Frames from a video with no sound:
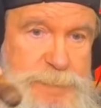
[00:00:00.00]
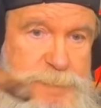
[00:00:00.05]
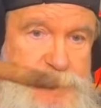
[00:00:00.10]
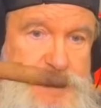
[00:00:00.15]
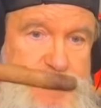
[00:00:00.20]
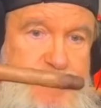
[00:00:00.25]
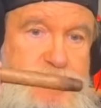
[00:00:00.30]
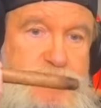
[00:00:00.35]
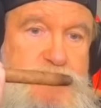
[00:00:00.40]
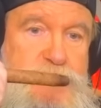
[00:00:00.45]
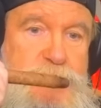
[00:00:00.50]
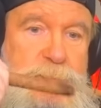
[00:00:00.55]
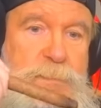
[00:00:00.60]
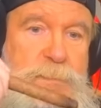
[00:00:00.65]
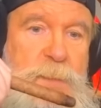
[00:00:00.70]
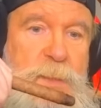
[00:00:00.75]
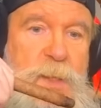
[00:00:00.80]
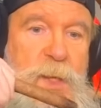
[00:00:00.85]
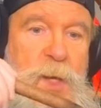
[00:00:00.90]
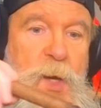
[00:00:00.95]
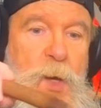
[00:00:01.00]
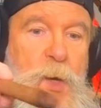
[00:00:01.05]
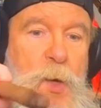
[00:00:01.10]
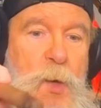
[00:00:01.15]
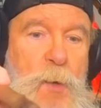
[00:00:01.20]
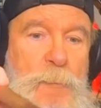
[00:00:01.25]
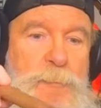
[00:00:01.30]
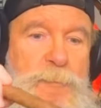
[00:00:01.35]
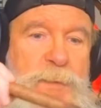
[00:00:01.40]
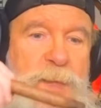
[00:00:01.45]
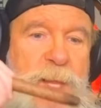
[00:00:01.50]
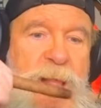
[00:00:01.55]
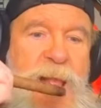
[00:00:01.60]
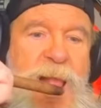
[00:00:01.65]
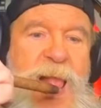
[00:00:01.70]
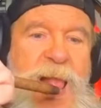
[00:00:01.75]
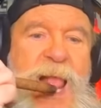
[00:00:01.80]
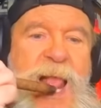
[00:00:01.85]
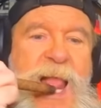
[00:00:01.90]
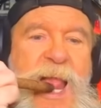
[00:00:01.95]
Let me tell you what it is. Uh,
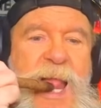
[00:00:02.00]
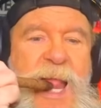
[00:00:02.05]
it went from a